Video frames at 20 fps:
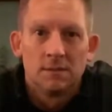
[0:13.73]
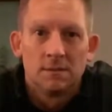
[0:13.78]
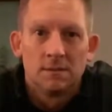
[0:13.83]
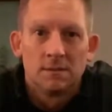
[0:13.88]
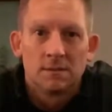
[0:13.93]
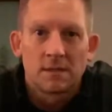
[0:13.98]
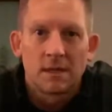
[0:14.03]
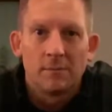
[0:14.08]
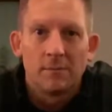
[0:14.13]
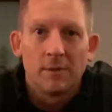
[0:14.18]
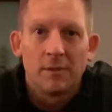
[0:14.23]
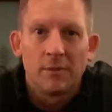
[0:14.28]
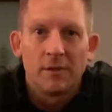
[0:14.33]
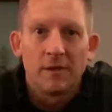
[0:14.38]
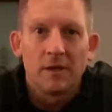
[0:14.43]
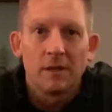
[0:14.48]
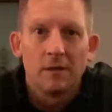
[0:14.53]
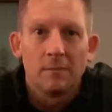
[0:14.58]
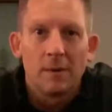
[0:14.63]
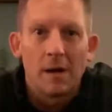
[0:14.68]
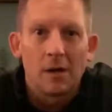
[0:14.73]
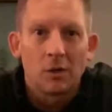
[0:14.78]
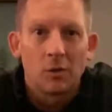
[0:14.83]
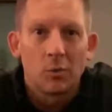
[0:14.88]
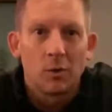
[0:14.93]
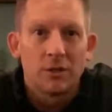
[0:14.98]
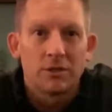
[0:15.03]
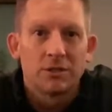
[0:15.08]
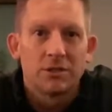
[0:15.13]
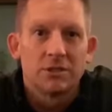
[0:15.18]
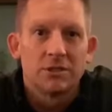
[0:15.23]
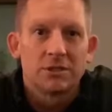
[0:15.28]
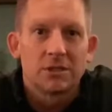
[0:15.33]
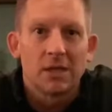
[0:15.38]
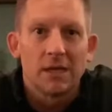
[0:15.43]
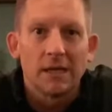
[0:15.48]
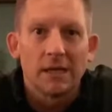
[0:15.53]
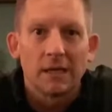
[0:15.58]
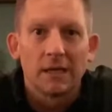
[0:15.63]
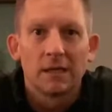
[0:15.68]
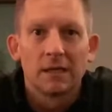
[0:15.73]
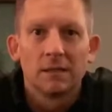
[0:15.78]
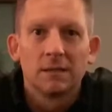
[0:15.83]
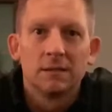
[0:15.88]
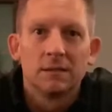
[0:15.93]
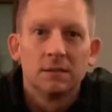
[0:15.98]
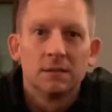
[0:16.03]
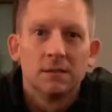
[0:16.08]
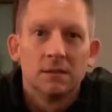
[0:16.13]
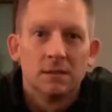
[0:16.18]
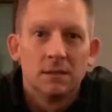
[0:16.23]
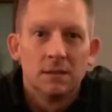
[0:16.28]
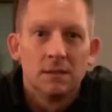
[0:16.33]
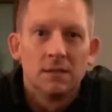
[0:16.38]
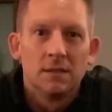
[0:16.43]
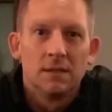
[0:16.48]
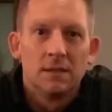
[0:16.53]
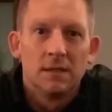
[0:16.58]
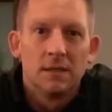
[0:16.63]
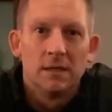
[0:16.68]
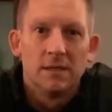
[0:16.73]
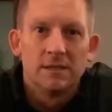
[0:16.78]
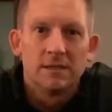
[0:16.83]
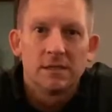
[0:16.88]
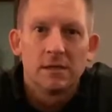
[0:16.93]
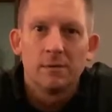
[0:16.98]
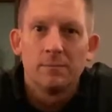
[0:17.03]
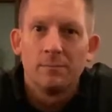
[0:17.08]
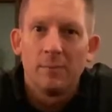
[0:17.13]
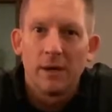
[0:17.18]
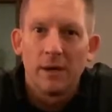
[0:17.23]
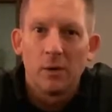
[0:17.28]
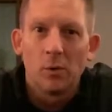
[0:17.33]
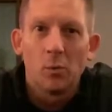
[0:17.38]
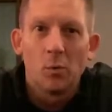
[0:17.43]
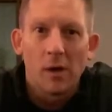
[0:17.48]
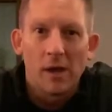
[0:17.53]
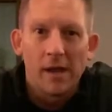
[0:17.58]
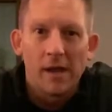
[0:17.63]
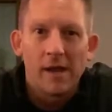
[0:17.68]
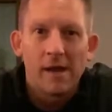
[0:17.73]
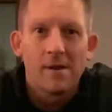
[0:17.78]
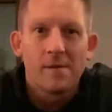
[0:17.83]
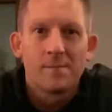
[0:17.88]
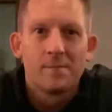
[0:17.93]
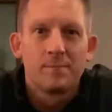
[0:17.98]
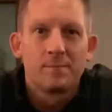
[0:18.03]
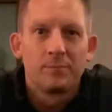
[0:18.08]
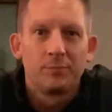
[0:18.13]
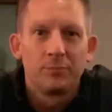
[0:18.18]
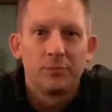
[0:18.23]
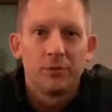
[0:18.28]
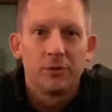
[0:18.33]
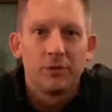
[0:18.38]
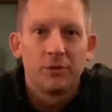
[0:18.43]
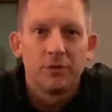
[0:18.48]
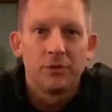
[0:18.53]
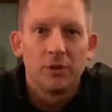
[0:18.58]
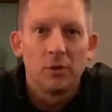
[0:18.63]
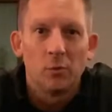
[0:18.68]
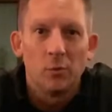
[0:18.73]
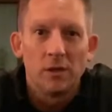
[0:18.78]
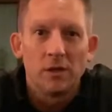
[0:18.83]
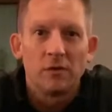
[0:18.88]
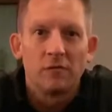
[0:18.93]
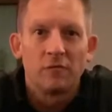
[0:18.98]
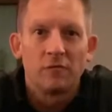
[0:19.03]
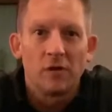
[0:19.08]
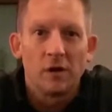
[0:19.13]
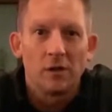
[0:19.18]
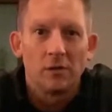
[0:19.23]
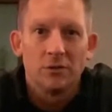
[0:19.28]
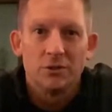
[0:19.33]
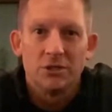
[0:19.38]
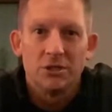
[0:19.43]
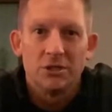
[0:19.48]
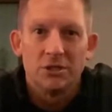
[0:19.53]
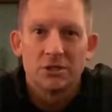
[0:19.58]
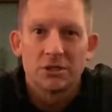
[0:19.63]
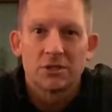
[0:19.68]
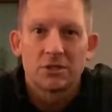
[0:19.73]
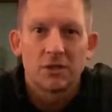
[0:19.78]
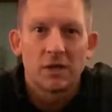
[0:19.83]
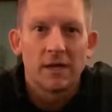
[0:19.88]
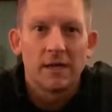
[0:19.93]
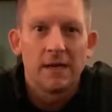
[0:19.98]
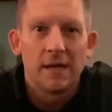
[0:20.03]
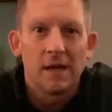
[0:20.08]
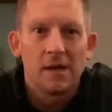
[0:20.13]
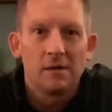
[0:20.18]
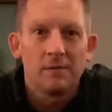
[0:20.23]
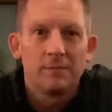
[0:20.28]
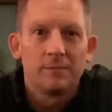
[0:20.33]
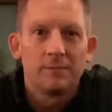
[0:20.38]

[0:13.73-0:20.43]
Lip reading: It's got me thinking about questions like, is there a better way that we can follow Jesus right now?